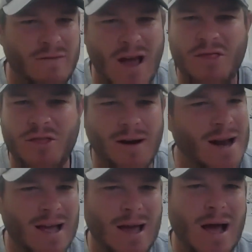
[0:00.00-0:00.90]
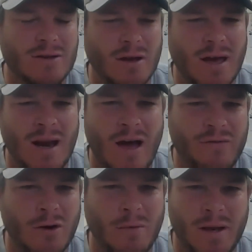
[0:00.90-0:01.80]
they've got 39 guys looking
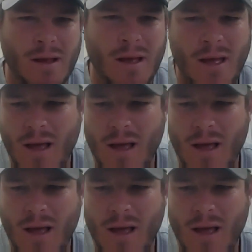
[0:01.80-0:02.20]
after them and